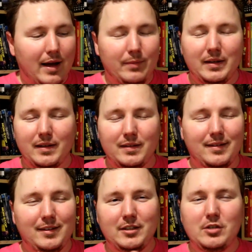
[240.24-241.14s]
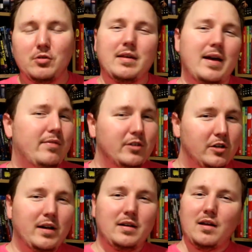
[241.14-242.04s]
I mean, you have a
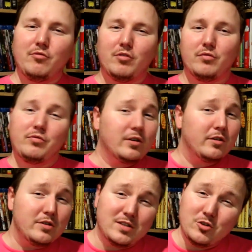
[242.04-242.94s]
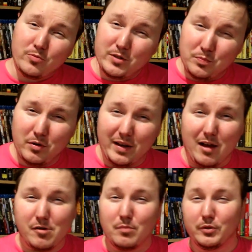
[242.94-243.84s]
good idea of what Vinegar Syndrome is putting
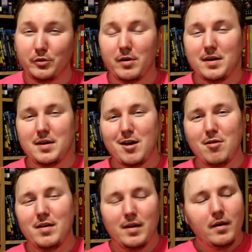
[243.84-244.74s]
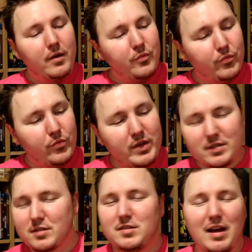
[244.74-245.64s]
out on Blu-ray now.
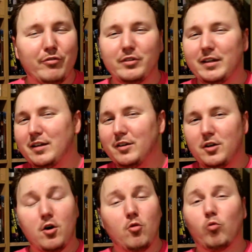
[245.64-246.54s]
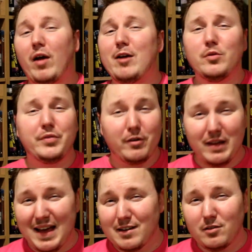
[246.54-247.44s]
This definitely can go right with their
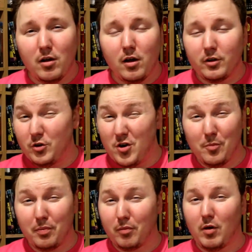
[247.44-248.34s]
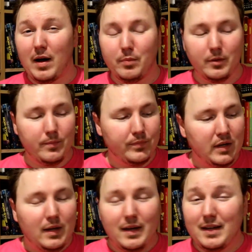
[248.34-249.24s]
catalog, no problem.
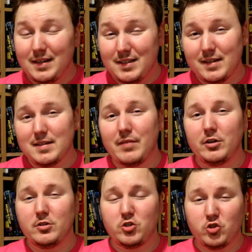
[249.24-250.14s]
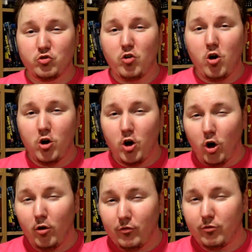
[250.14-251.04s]
And it does have a strong
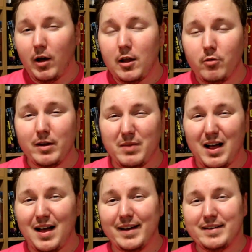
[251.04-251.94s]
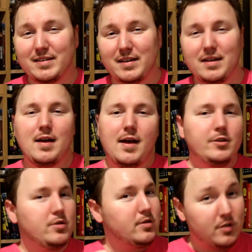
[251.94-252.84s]
cult following behind it.
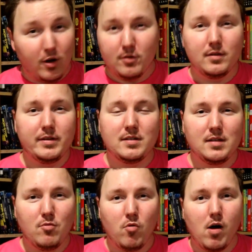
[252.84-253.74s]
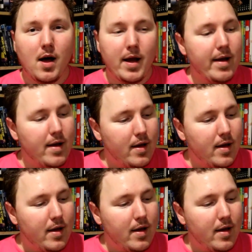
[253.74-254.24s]
You can totally see why.